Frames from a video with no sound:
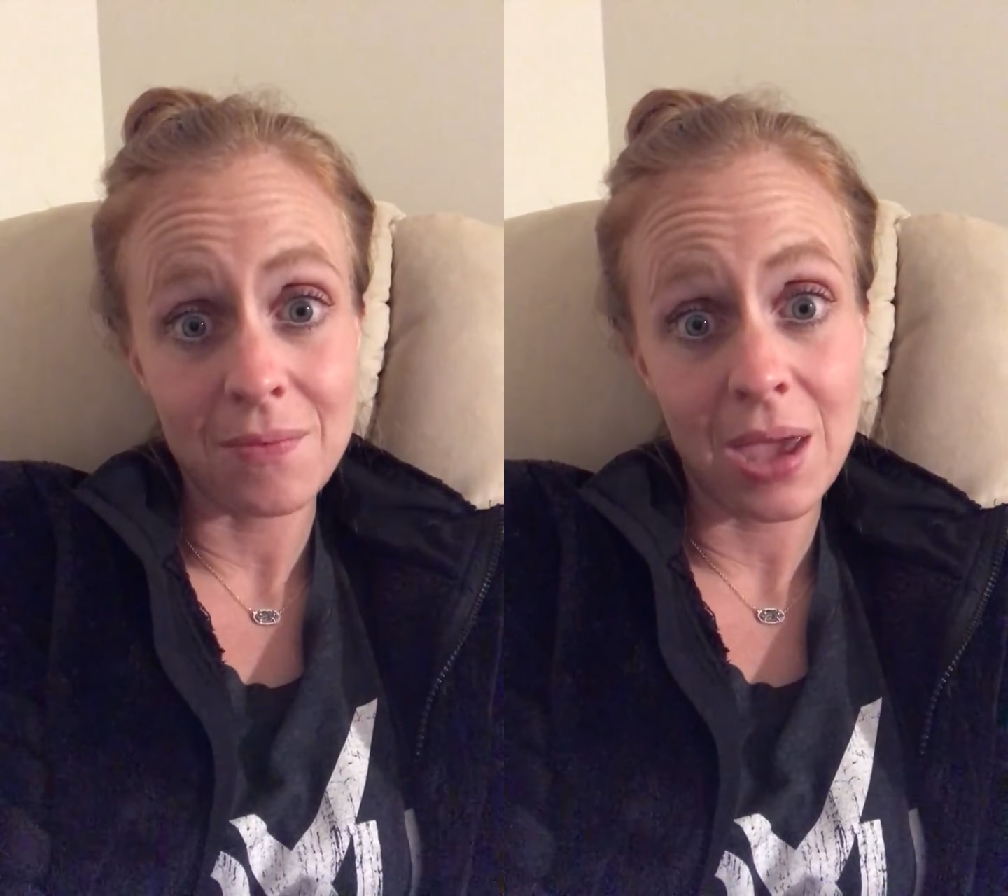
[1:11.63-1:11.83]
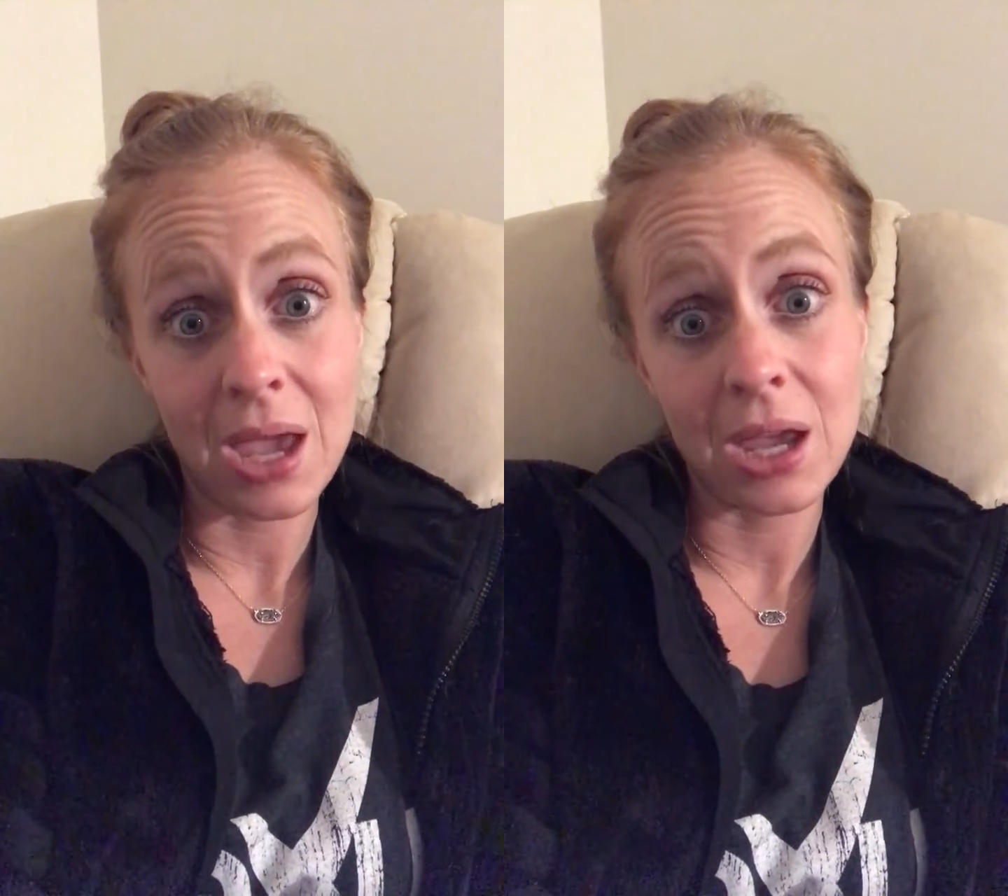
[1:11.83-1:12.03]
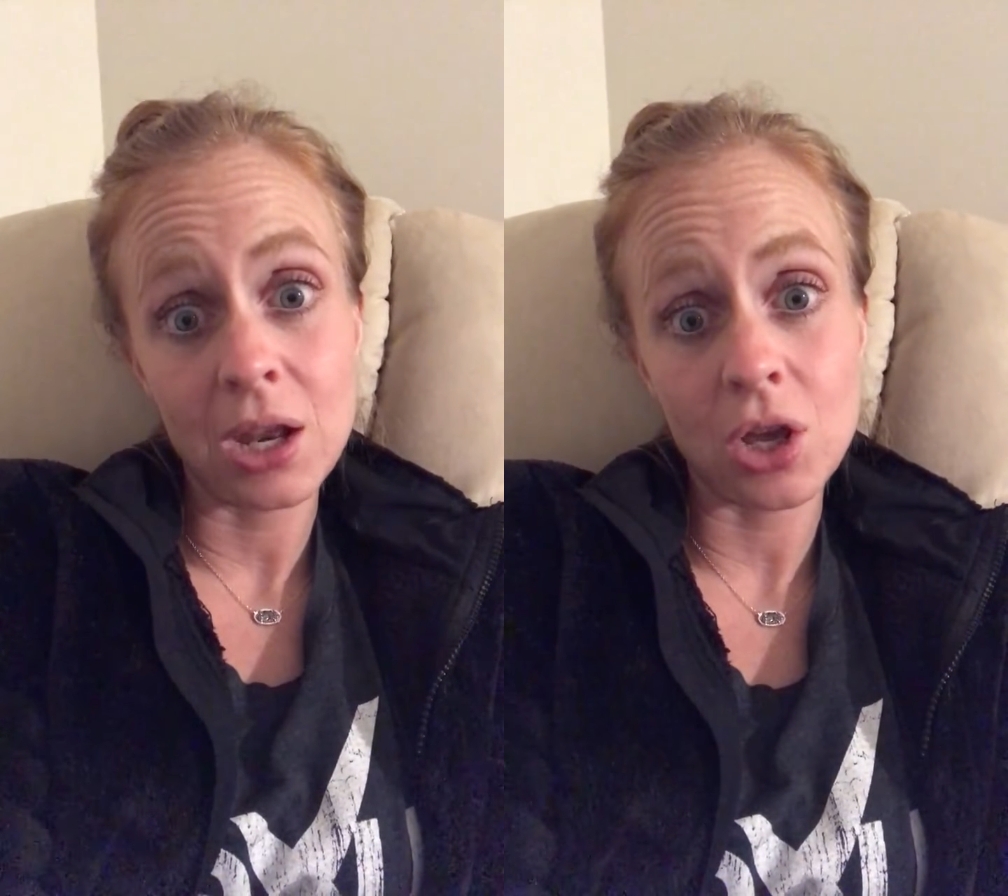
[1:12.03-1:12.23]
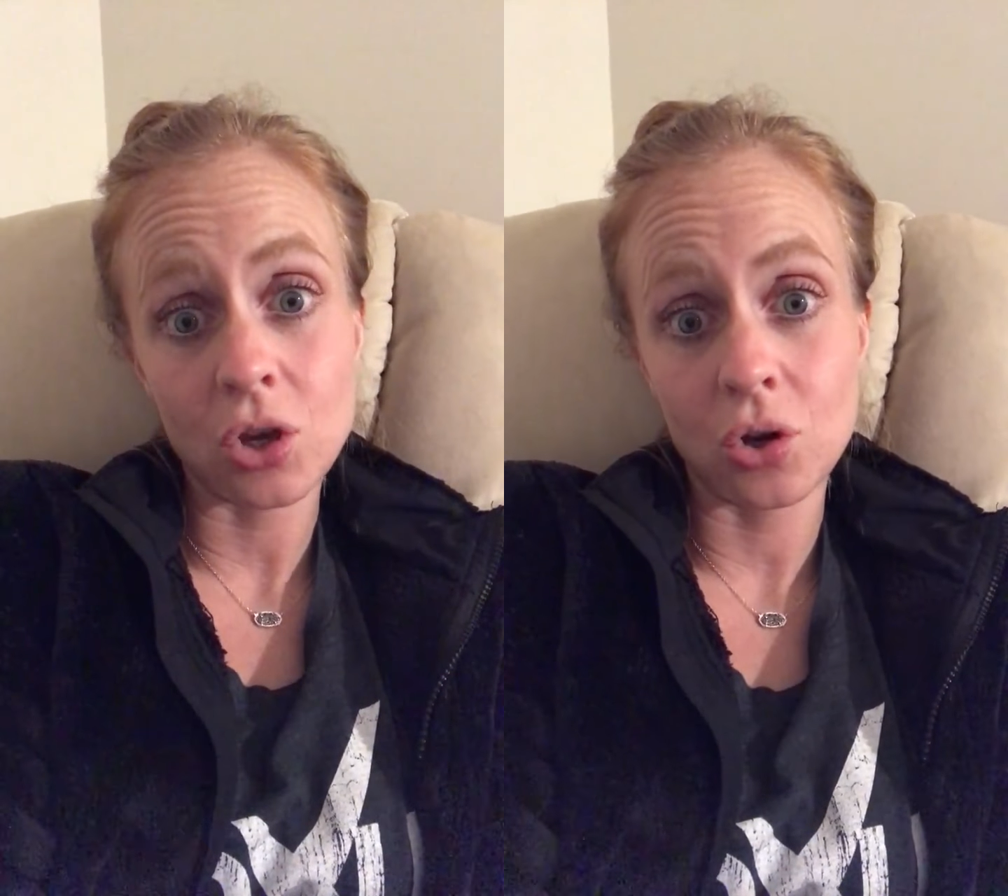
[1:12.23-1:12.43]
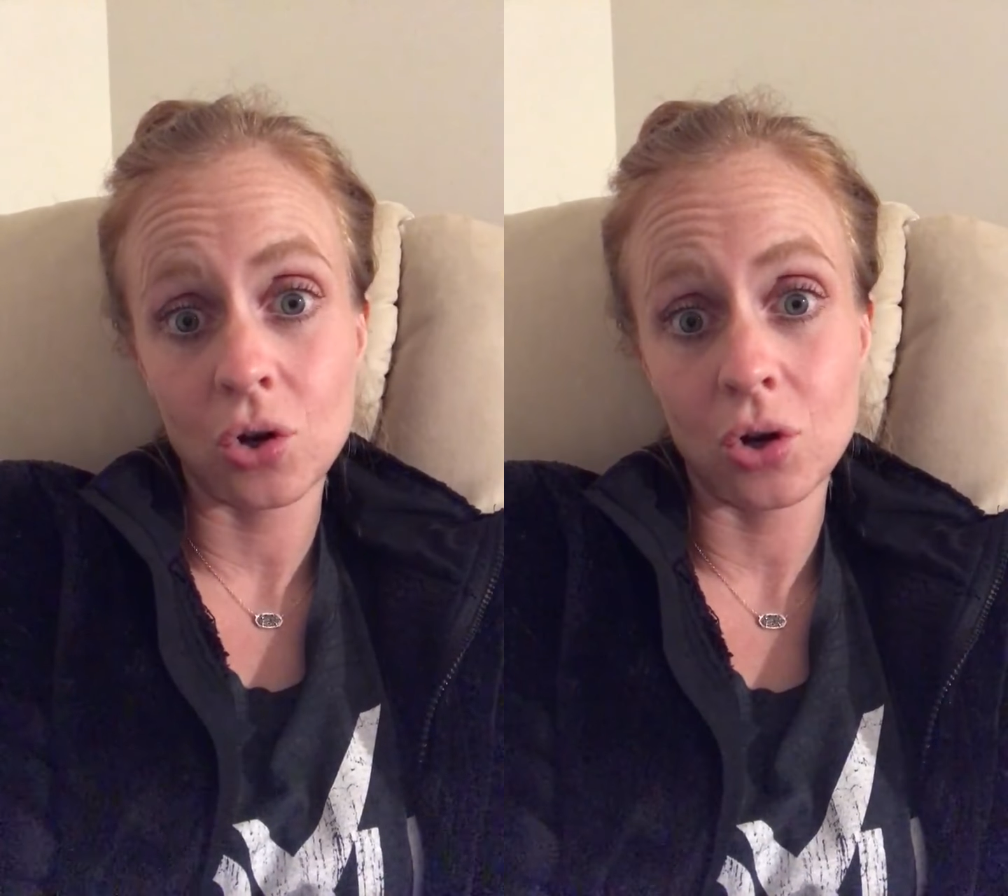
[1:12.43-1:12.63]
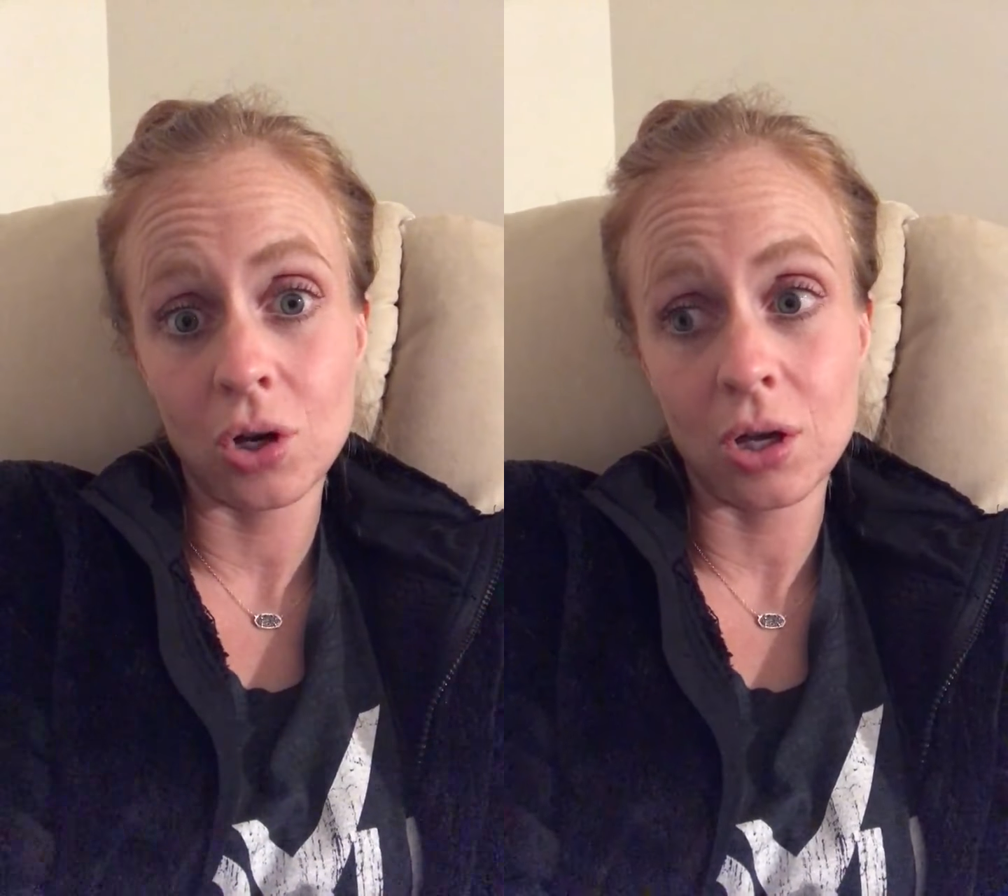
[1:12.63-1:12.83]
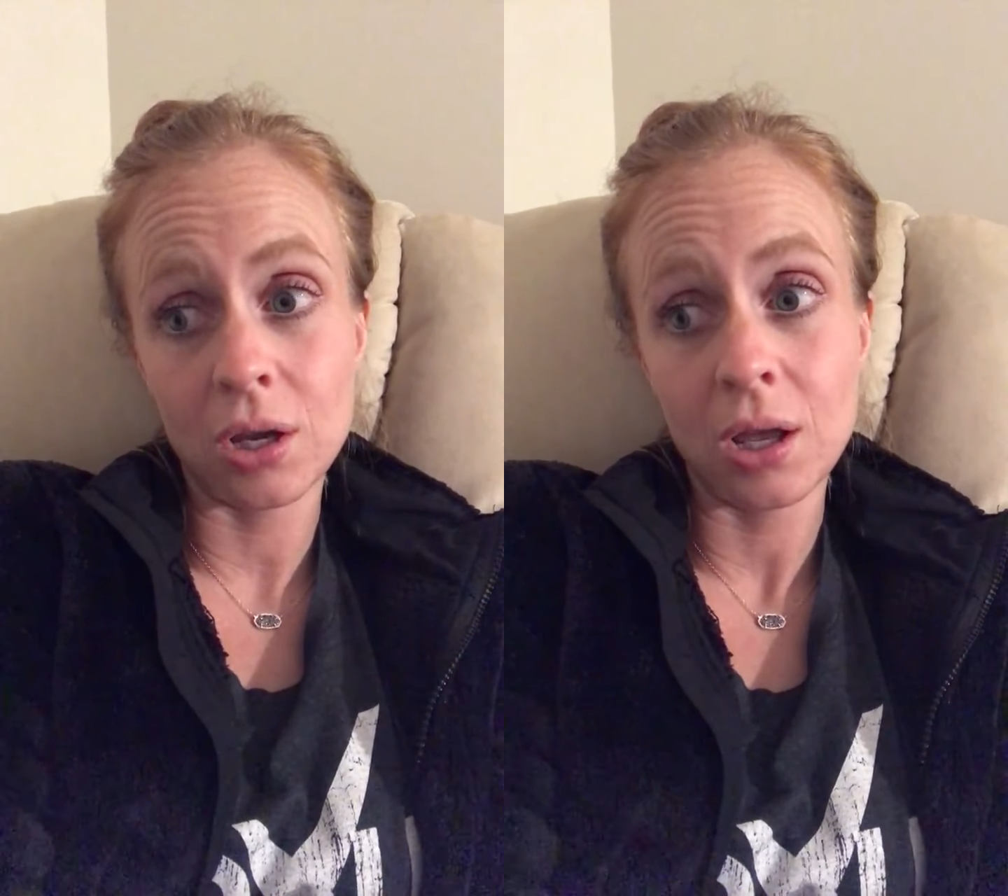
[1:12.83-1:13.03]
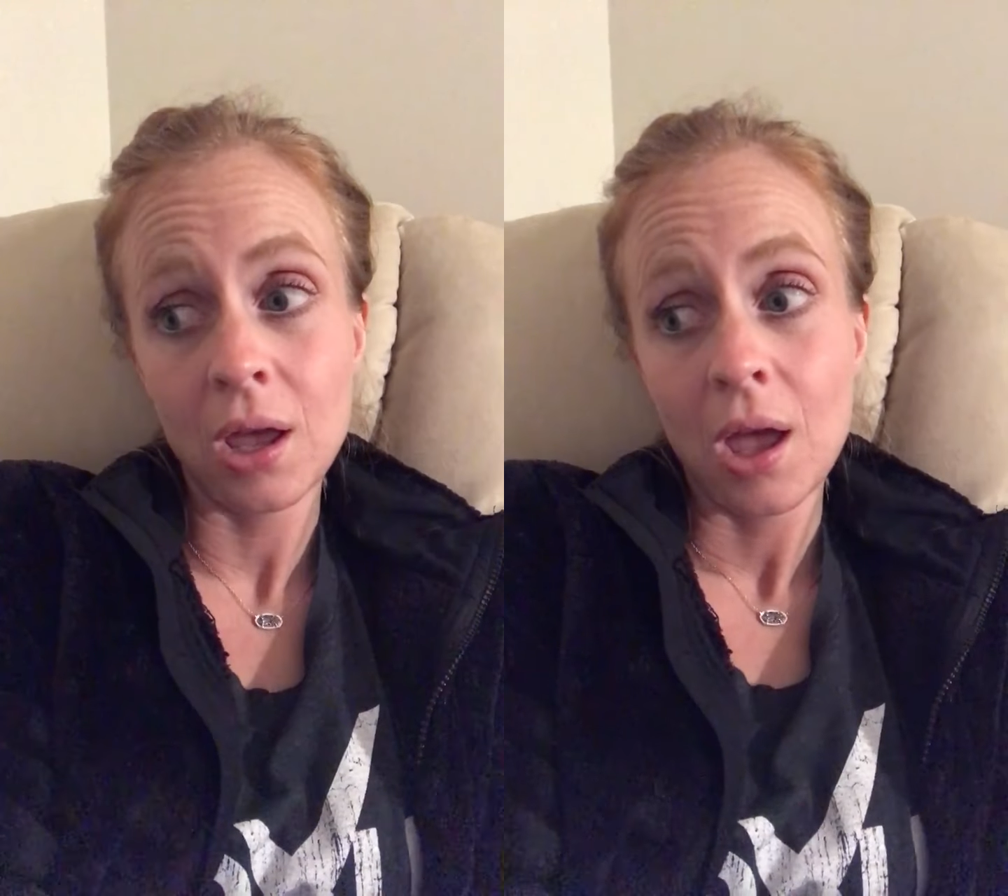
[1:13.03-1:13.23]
made could